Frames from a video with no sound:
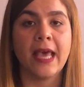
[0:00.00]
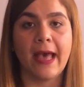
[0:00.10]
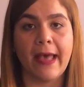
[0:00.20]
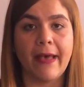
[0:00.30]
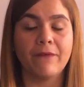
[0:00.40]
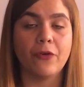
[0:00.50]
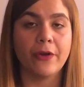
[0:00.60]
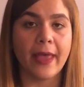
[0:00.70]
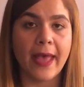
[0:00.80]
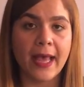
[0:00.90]
have or
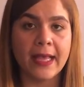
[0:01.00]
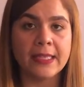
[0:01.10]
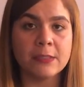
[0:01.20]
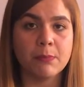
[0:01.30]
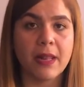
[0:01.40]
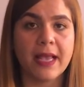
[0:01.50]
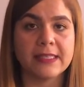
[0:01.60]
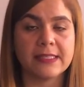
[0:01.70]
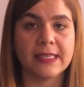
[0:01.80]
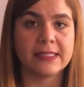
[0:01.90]
has
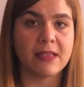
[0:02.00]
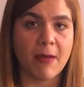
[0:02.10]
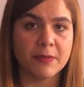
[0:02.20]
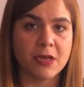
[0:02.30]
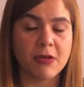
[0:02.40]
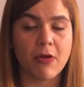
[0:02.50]
plus the subject